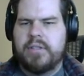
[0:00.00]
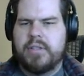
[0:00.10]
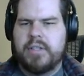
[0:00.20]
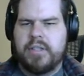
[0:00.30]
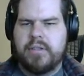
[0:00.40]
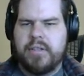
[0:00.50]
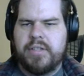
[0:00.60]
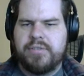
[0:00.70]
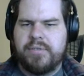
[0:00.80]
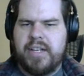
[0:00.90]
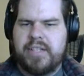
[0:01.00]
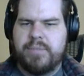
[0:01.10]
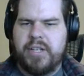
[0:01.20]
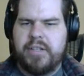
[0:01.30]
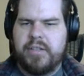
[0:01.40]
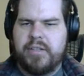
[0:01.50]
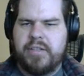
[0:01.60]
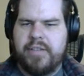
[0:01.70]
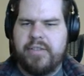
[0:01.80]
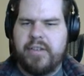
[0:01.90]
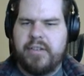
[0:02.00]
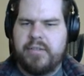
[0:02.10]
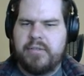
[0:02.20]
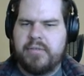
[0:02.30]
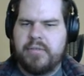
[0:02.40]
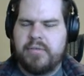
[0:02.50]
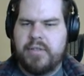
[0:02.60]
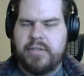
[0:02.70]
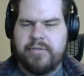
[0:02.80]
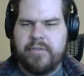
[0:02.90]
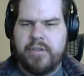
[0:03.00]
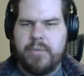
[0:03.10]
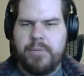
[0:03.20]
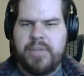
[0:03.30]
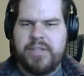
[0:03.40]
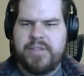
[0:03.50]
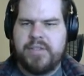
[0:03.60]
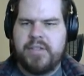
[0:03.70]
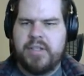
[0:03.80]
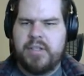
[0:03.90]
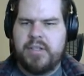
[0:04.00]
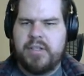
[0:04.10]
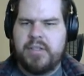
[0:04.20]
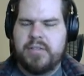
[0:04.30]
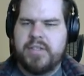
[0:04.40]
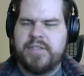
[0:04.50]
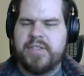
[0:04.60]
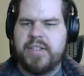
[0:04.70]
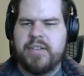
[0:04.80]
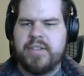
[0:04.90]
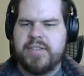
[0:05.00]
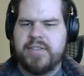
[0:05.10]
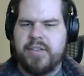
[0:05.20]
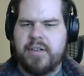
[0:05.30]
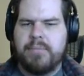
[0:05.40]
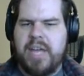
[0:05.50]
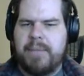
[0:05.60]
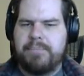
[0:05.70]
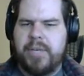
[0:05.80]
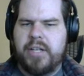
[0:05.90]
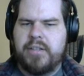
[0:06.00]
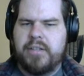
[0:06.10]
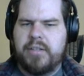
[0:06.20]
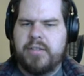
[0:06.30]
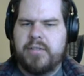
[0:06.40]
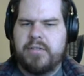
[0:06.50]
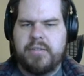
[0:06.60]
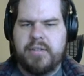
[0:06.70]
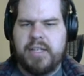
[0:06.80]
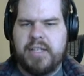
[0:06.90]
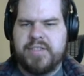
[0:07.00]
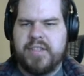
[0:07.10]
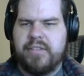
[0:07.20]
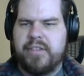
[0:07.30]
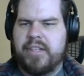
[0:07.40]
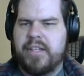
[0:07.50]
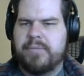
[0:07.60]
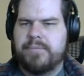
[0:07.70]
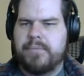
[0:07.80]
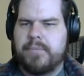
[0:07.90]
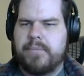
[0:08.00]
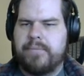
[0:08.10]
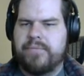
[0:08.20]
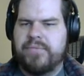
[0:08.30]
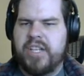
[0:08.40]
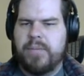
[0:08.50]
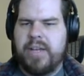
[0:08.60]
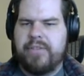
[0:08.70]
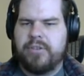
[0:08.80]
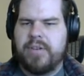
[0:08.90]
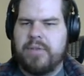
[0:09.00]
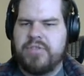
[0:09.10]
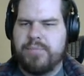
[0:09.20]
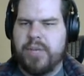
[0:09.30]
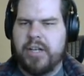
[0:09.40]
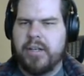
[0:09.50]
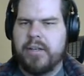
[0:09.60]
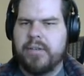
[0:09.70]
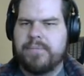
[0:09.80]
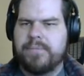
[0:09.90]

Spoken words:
And our interact button, nothing for the moment. Let's see, this is our map button that has nothing yet. And we have a crouch button.